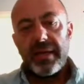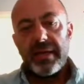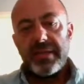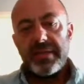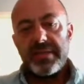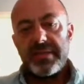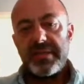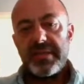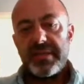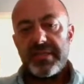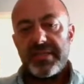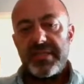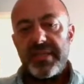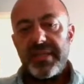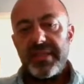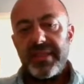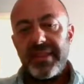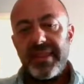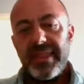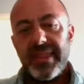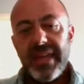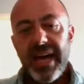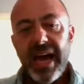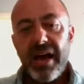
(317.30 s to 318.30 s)

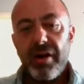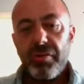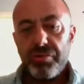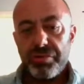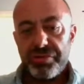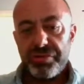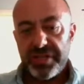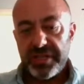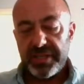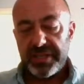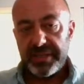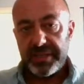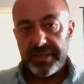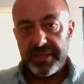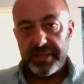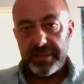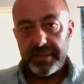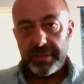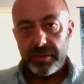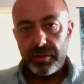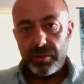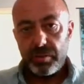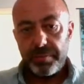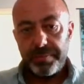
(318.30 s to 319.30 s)
16,000
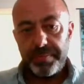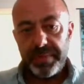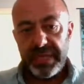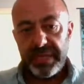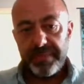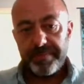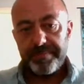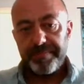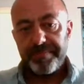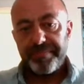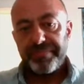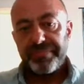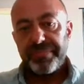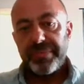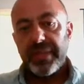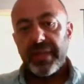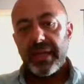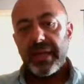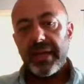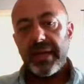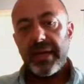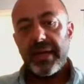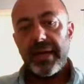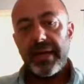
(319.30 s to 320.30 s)
to be
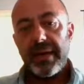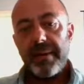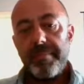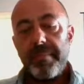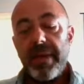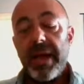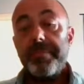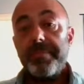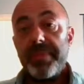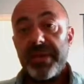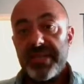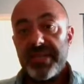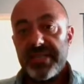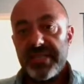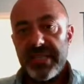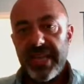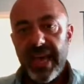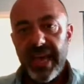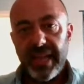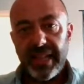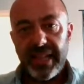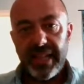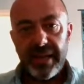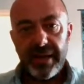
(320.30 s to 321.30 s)
my
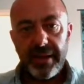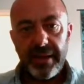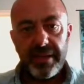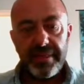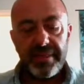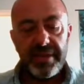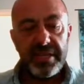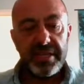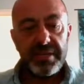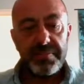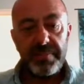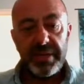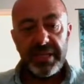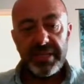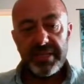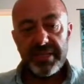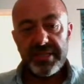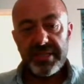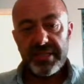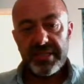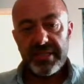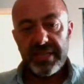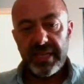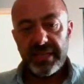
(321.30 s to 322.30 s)
prescaler, this
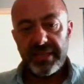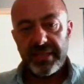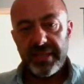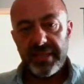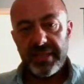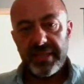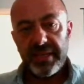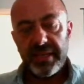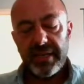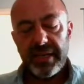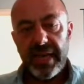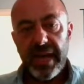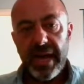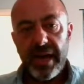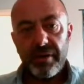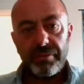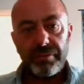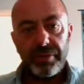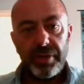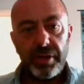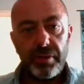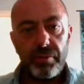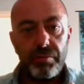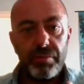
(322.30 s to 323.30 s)
means that the
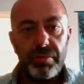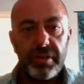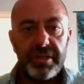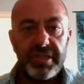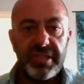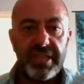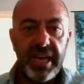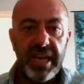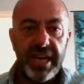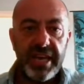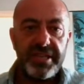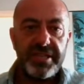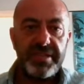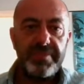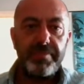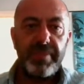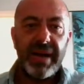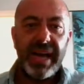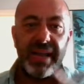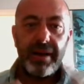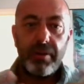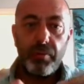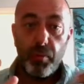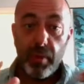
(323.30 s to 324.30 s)
counter will change
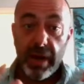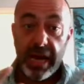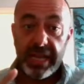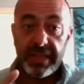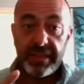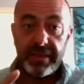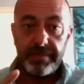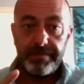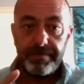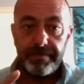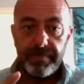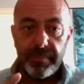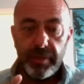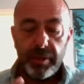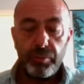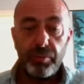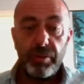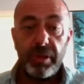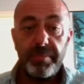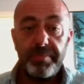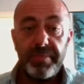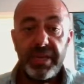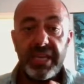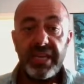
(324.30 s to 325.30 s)
by 1,
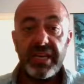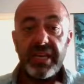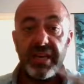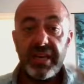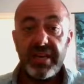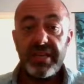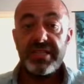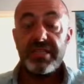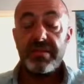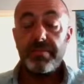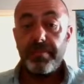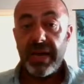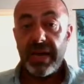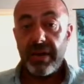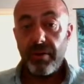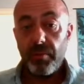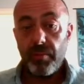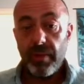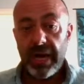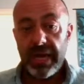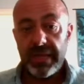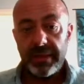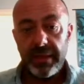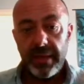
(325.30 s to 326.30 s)
will be increased by
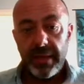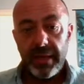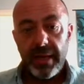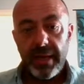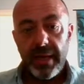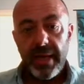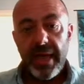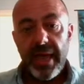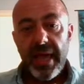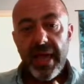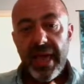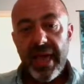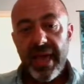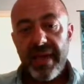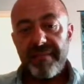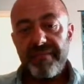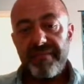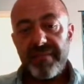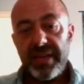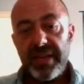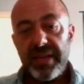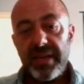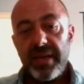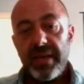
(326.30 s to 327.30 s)
1
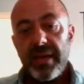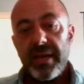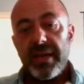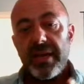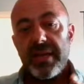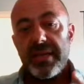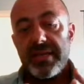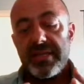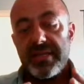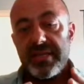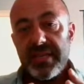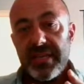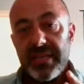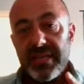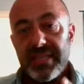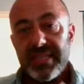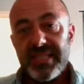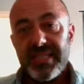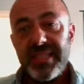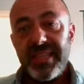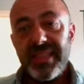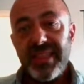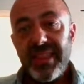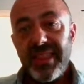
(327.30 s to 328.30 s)
every
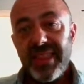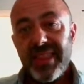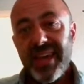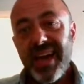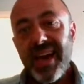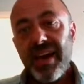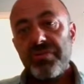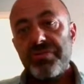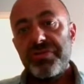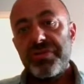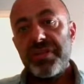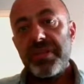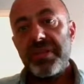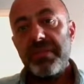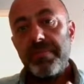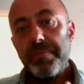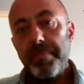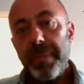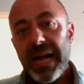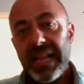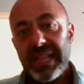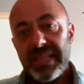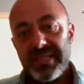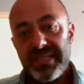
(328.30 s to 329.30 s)
16,000
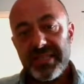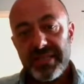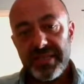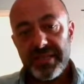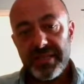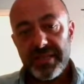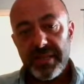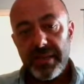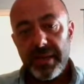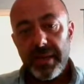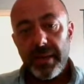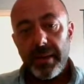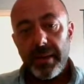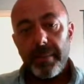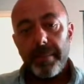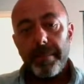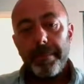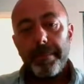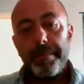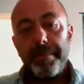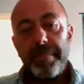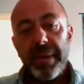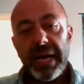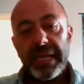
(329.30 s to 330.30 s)
pulses.
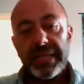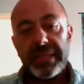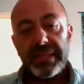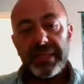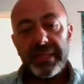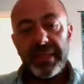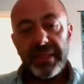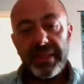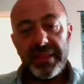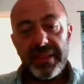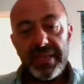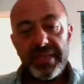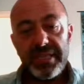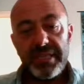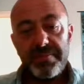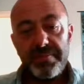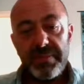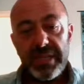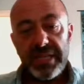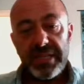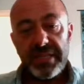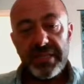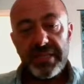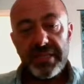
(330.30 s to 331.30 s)
But this
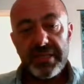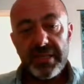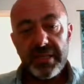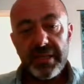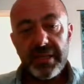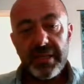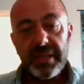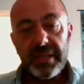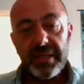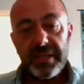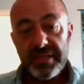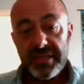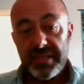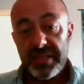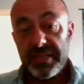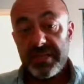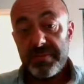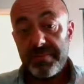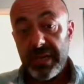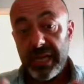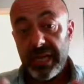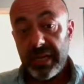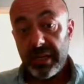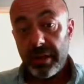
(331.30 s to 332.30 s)
means,
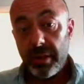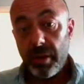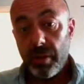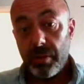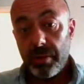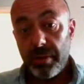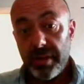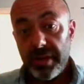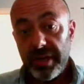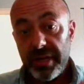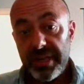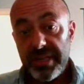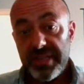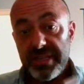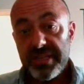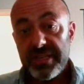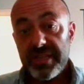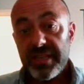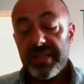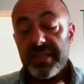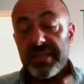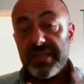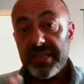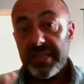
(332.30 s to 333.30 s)
since my clock
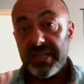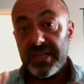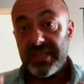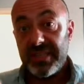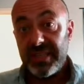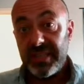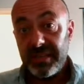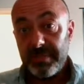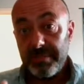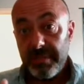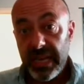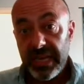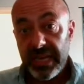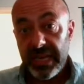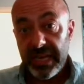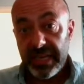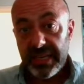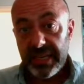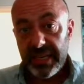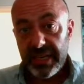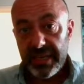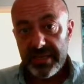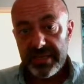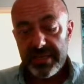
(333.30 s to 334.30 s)
is 16
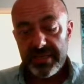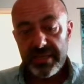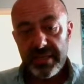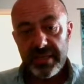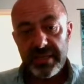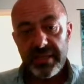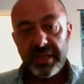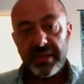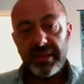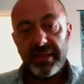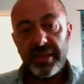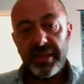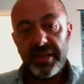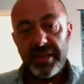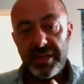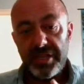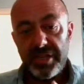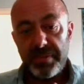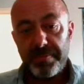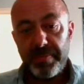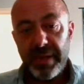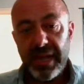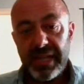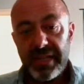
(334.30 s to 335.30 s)
megahertz, that
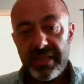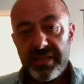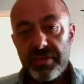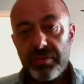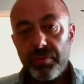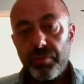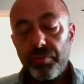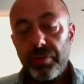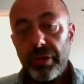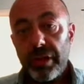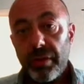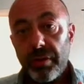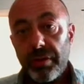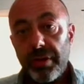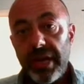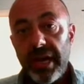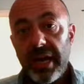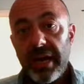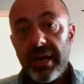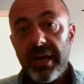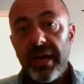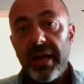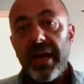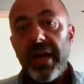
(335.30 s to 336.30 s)
each pulse will
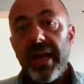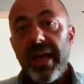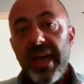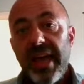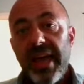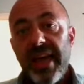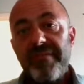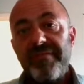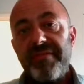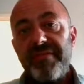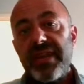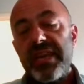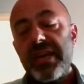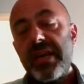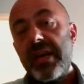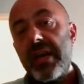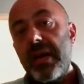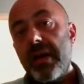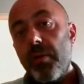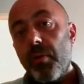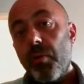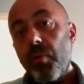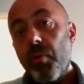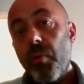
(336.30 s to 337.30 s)
occur every
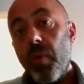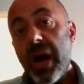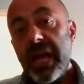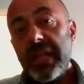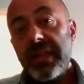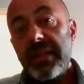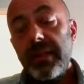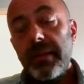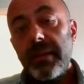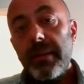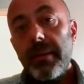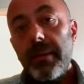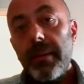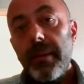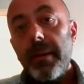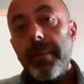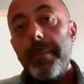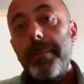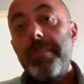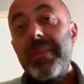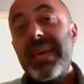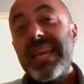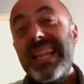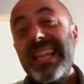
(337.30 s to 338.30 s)
1
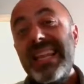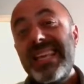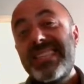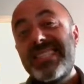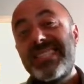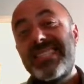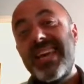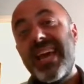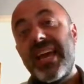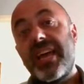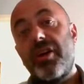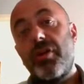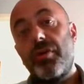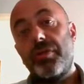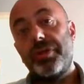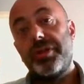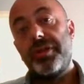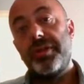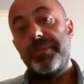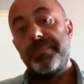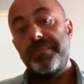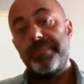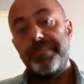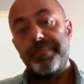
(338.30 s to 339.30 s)
millisecond.
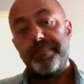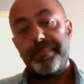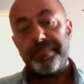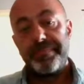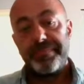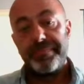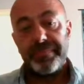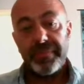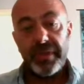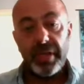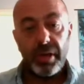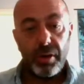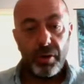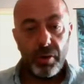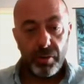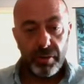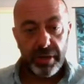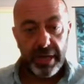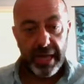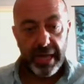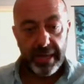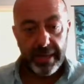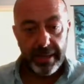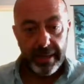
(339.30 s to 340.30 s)

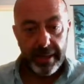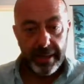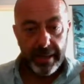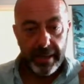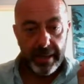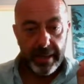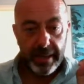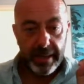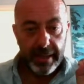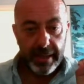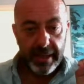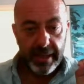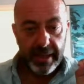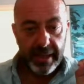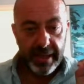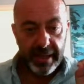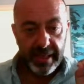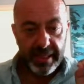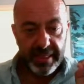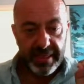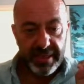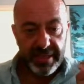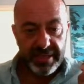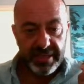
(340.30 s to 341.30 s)
Okay,
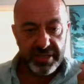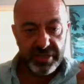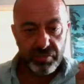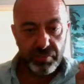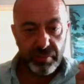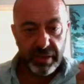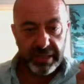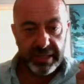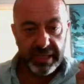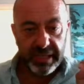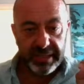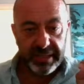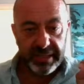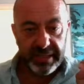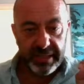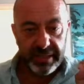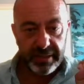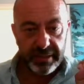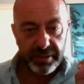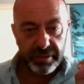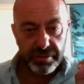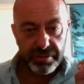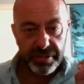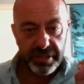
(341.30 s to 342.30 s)
this is what I
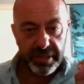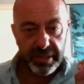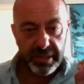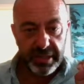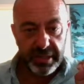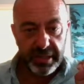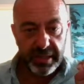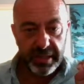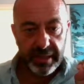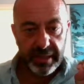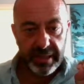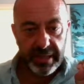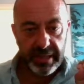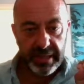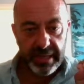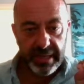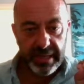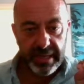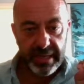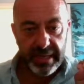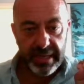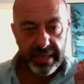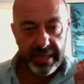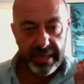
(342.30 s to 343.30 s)
did using
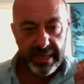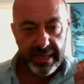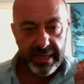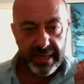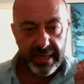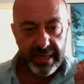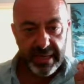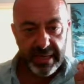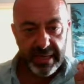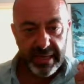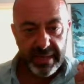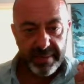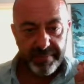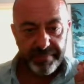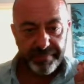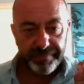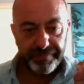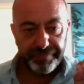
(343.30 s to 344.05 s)
the